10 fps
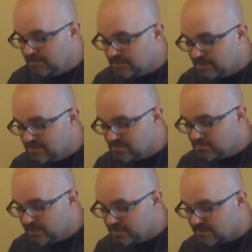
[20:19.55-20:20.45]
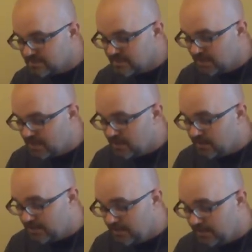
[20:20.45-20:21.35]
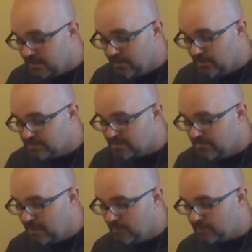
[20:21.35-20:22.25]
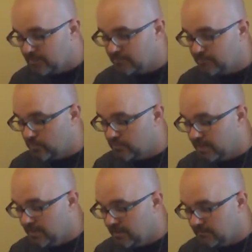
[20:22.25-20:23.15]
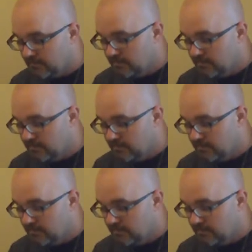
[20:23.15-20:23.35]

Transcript: Jesus went into the synagogue again and noticed a man with a deformed hand.